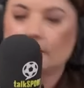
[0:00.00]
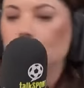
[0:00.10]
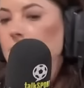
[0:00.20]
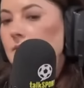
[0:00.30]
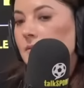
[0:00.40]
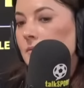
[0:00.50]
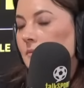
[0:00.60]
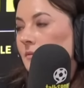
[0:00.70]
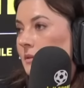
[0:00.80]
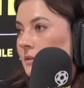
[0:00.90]

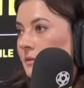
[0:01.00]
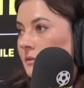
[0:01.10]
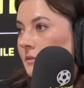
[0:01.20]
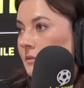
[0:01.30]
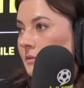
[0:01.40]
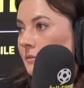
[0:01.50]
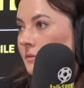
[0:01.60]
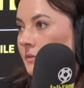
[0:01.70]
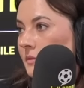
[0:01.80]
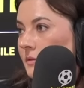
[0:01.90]

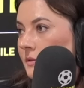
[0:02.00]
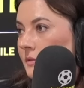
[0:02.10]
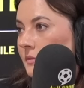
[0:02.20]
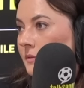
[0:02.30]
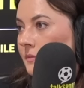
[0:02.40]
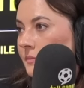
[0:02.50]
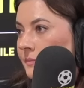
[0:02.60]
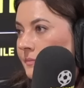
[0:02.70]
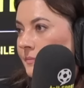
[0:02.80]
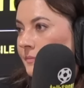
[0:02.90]

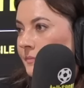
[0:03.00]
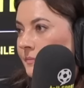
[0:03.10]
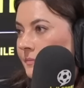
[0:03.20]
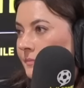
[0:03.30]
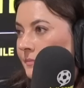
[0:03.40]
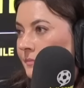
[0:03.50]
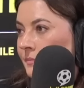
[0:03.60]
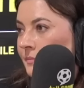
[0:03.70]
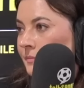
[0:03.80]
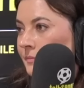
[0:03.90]

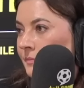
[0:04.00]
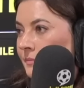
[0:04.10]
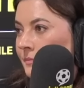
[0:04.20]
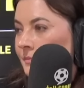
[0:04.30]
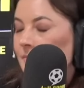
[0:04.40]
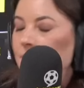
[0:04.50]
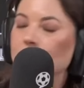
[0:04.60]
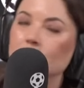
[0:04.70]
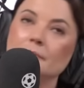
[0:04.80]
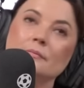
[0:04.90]

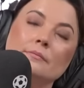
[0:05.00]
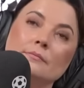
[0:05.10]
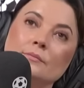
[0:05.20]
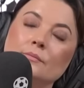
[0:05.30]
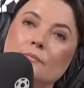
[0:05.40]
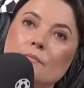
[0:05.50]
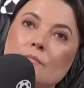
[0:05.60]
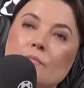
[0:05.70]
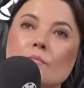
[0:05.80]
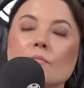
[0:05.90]

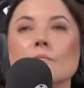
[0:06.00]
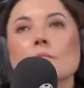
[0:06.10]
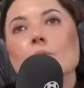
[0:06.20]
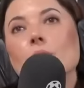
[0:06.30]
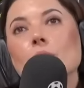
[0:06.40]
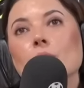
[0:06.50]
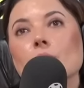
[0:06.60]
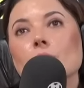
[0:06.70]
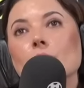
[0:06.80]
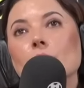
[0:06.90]

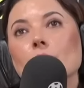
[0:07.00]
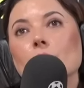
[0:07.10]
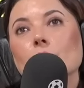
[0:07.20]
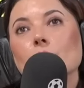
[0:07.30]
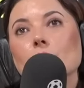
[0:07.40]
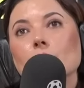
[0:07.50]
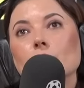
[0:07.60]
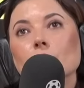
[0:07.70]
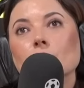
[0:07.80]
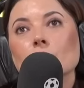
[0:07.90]
[no speech]